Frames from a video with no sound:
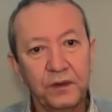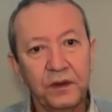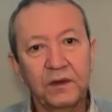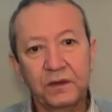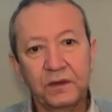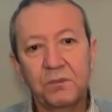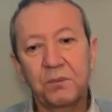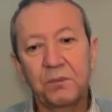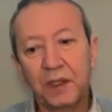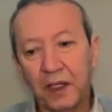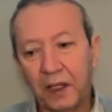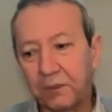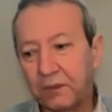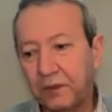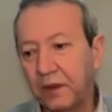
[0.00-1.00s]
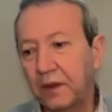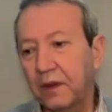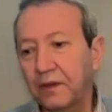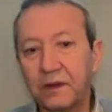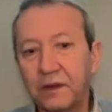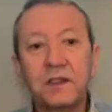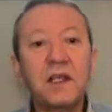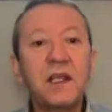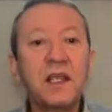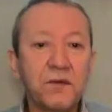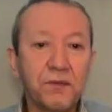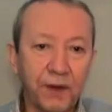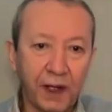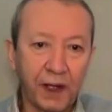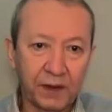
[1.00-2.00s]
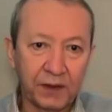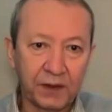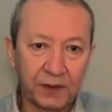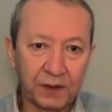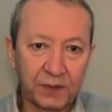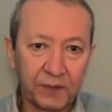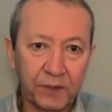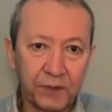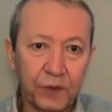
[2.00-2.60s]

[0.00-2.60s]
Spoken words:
That's perhaps the key factor